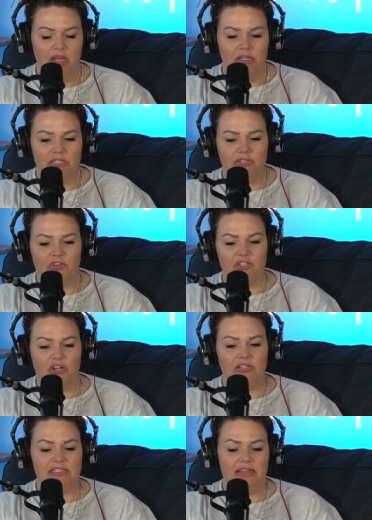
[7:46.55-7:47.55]
So, this first
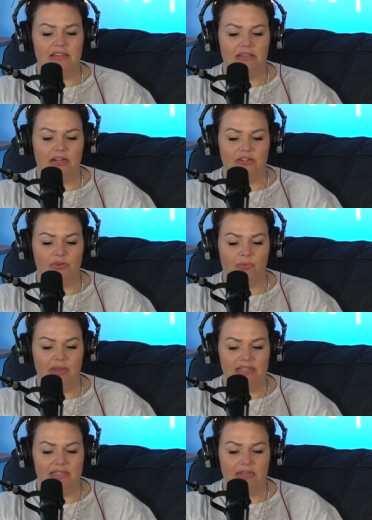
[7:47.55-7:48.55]
card said, There's a
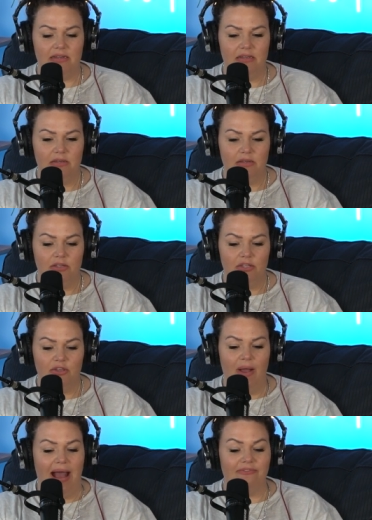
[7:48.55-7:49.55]
reason
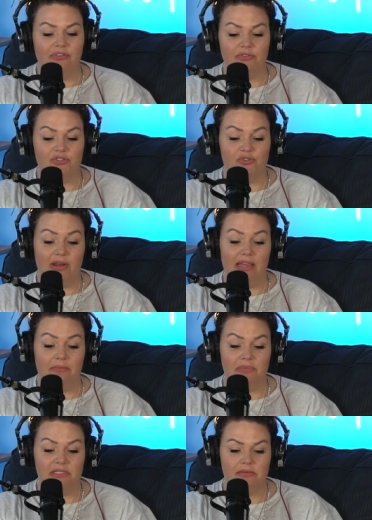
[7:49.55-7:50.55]
you have those
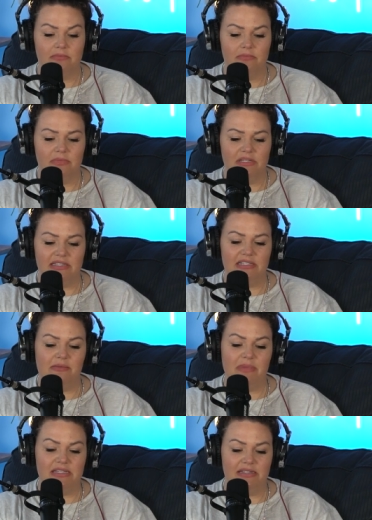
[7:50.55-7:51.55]
dreams. This is the
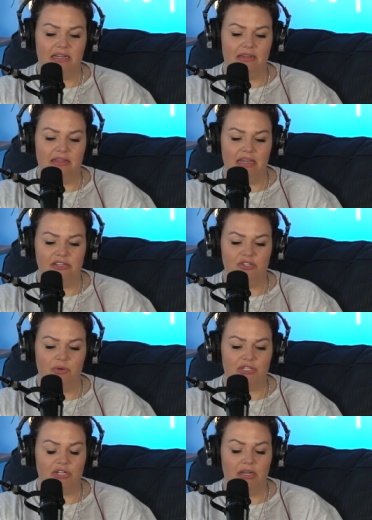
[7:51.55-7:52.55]
mystic, the
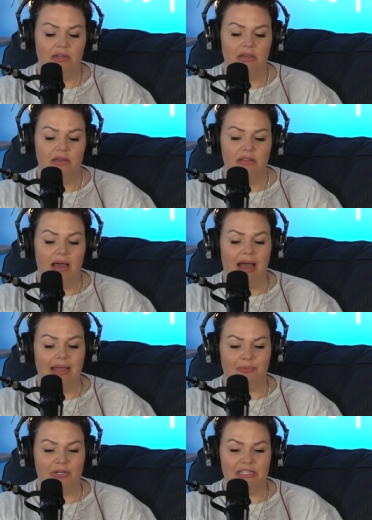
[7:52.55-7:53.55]
intuition, the high
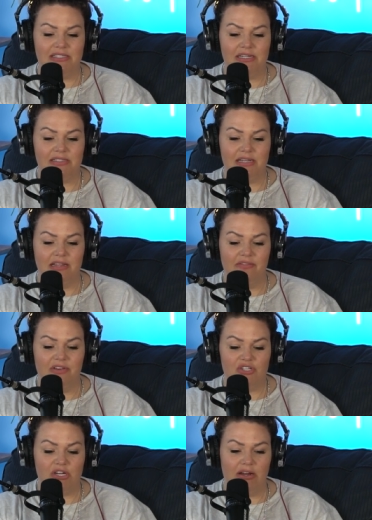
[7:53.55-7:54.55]
priestess, and the
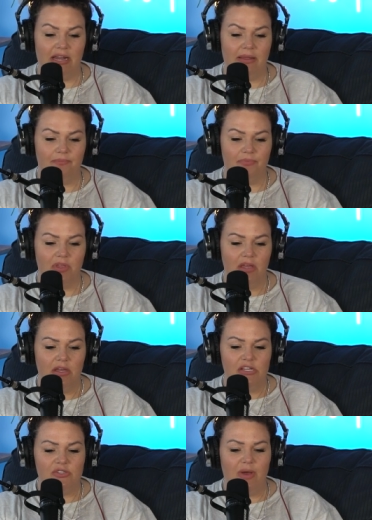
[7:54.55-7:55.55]
visionary.
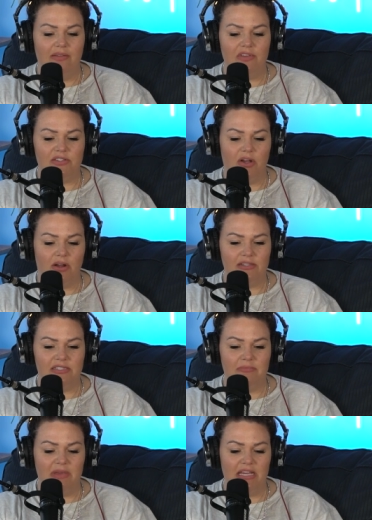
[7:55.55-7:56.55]
So, out of these cards,
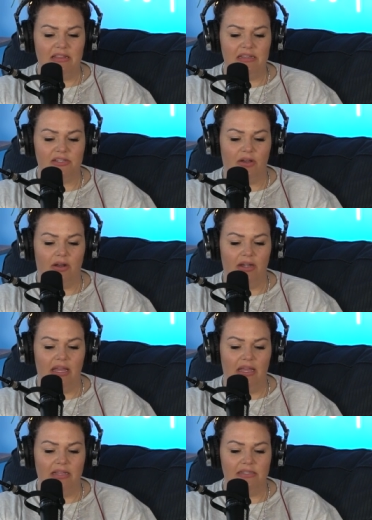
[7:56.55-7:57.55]
to me, this card
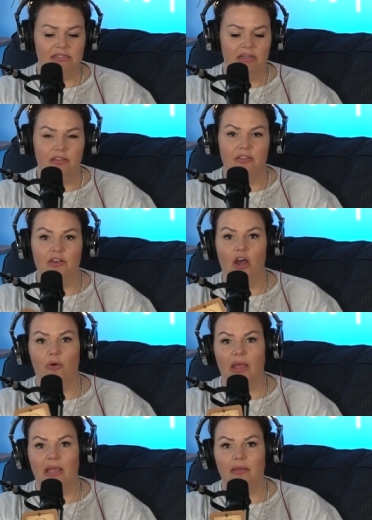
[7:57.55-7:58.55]
is the
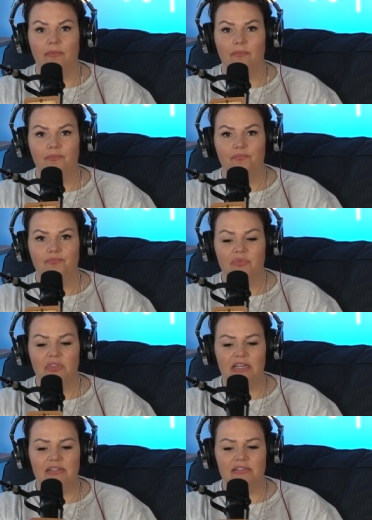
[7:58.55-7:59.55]
knowing.
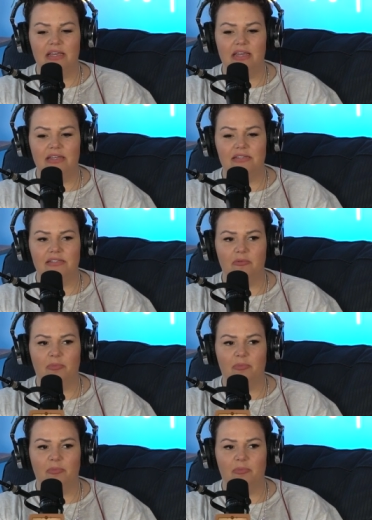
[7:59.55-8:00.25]
This is the